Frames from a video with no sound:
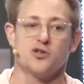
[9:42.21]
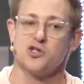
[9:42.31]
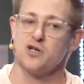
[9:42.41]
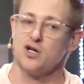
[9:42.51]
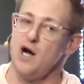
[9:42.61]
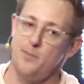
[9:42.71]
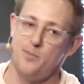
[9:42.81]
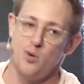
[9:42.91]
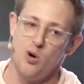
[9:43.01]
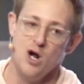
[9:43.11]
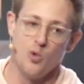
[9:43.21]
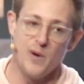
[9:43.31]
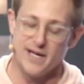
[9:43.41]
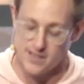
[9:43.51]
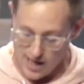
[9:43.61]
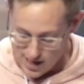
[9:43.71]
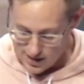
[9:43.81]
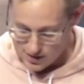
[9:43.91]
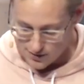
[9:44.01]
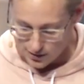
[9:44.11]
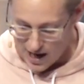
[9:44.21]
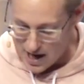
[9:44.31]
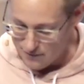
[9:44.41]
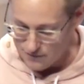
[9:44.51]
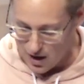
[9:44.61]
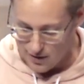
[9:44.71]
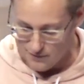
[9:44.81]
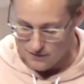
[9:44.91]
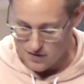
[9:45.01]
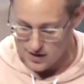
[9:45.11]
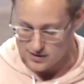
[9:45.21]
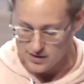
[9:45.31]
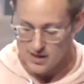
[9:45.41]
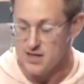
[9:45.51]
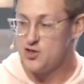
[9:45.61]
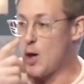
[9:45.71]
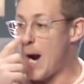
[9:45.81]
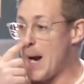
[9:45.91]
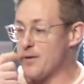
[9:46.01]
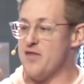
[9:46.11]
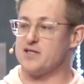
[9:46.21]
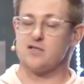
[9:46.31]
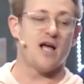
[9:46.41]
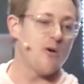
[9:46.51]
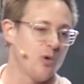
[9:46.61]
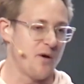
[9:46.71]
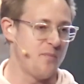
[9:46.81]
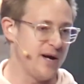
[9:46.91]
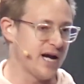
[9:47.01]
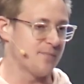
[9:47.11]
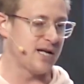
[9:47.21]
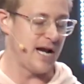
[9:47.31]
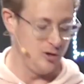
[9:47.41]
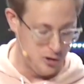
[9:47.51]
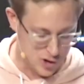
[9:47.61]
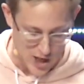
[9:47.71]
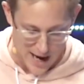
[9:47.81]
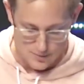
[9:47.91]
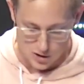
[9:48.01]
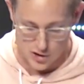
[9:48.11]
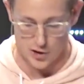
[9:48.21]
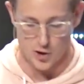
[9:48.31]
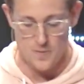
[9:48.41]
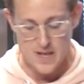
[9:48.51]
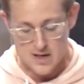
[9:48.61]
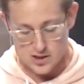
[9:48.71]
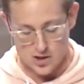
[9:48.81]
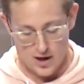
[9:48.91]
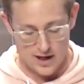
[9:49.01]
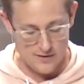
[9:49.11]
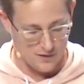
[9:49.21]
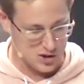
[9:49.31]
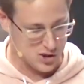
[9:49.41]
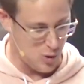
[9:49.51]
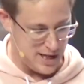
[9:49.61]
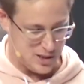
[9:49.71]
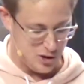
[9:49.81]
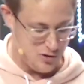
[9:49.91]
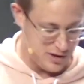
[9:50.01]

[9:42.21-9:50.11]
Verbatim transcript: just a couple weeks into the life of this child. And this is where we pick up today. Luke chapter 2, starting in verse 22. You